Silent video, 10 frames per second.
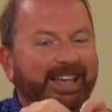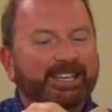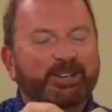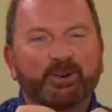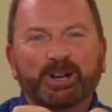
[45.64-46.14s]

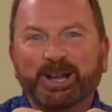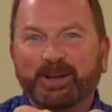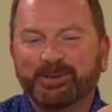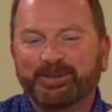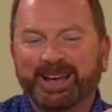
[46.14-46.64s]
your
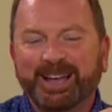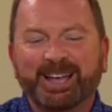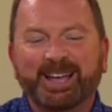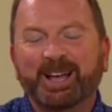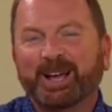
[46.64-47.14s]
Clover
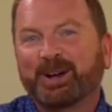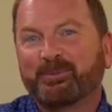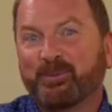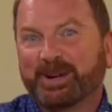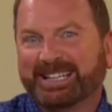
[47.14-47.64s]

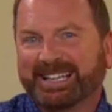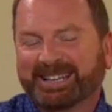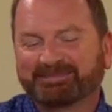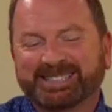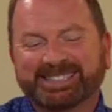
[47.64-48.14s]
Wonder
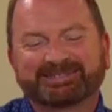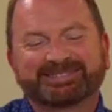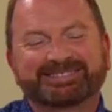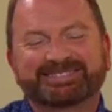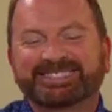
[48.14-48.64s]
Clips
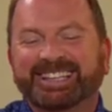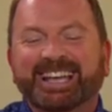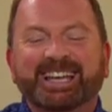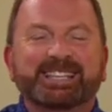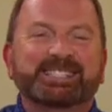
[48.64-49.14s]

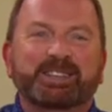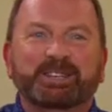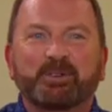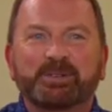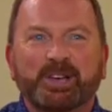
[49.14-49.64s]
so that
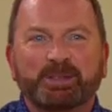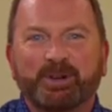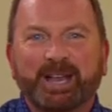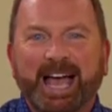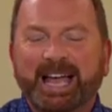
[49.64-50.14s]
you've always got them
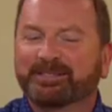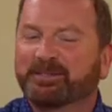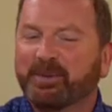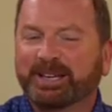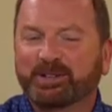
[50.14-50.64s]
on hand for
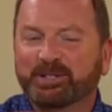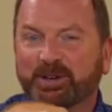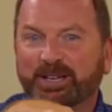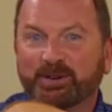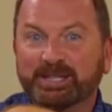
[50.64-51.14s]
when you're
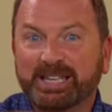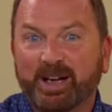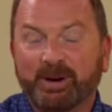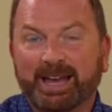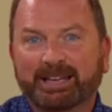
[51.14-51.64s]
doing your
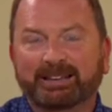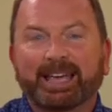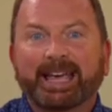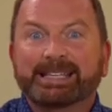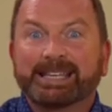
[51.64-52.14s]
sewing.
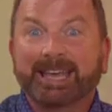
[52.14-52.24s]
It's an